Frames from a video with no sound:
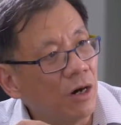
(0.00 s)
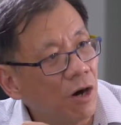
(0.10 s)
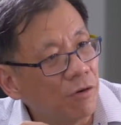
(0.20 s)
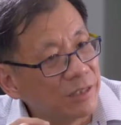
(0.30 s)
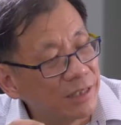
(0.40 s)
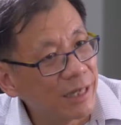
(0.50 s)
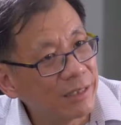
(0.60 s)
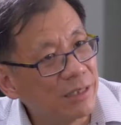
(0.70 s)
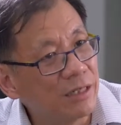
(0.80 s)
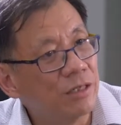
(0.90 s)
of
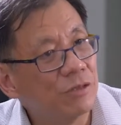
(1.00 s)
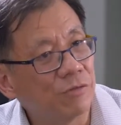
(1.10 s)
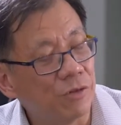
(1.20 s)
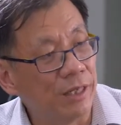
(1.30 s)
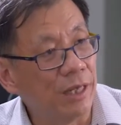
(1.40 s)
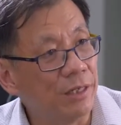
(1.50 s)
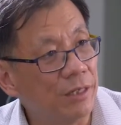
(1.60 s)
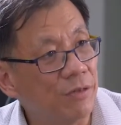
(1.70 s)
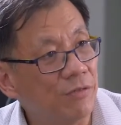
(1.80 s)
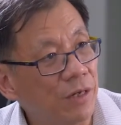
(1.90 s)
sustenance for daily
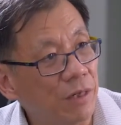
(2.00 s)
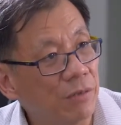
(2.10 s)
living.